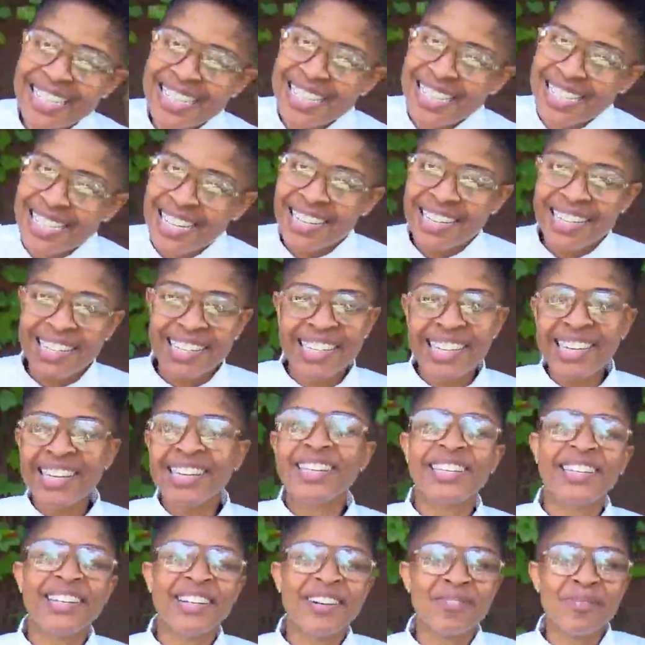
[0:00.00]
instead of
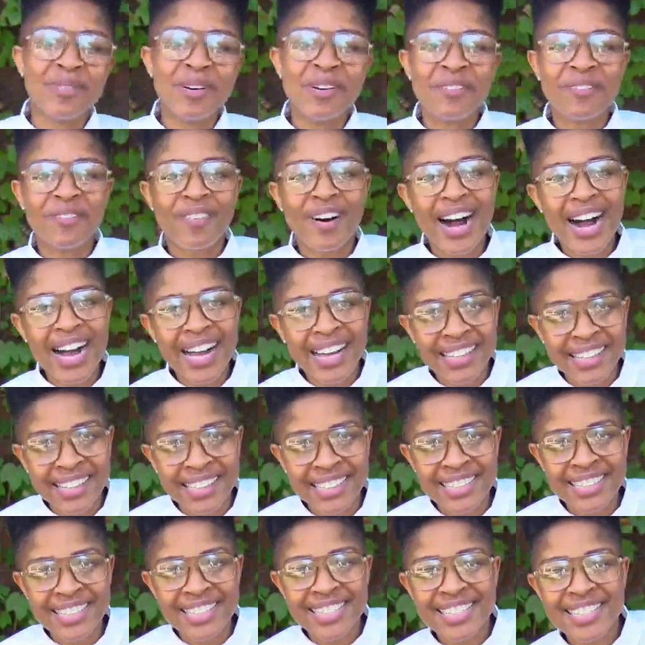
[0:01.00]
killing them with
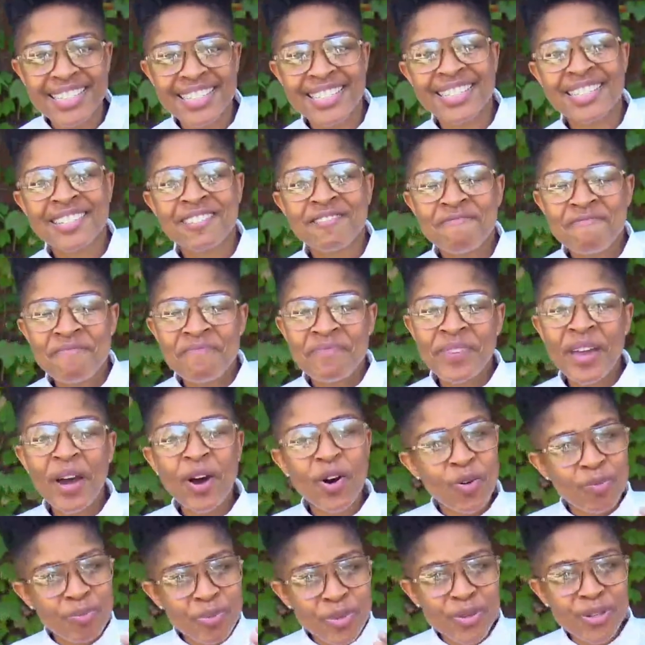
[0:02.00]
violence. I
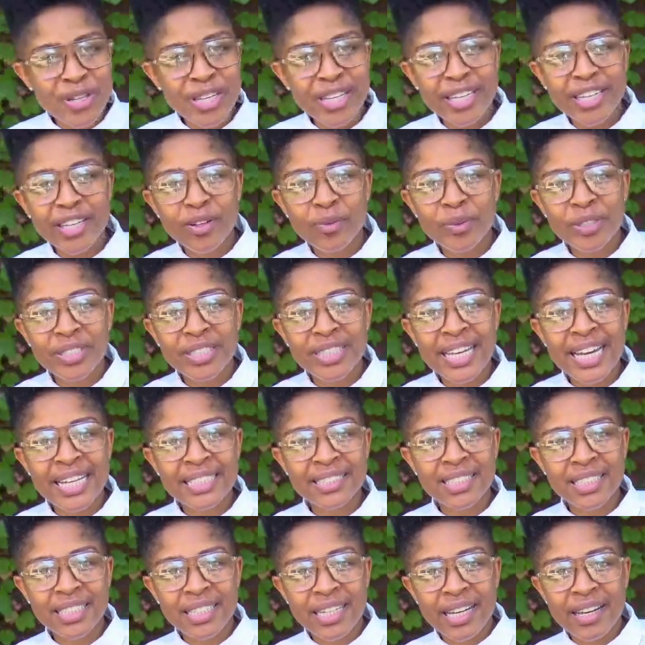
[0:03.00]
hope you can get with
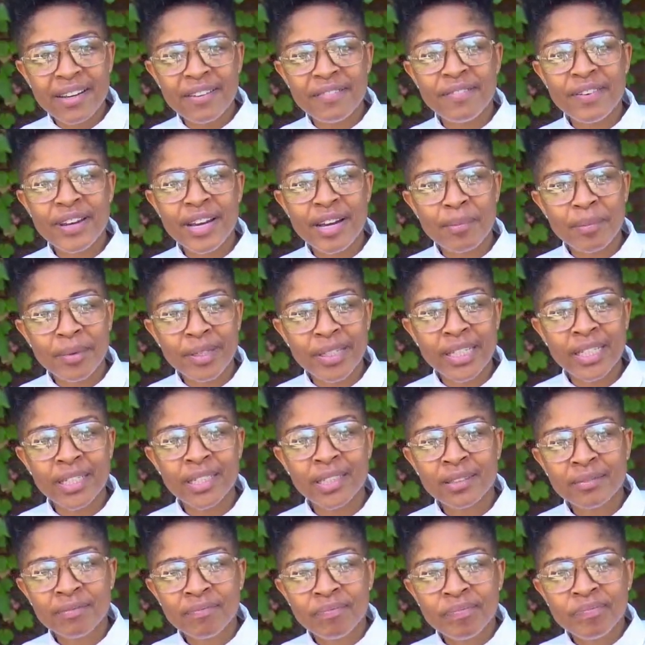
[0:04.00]
that today, family.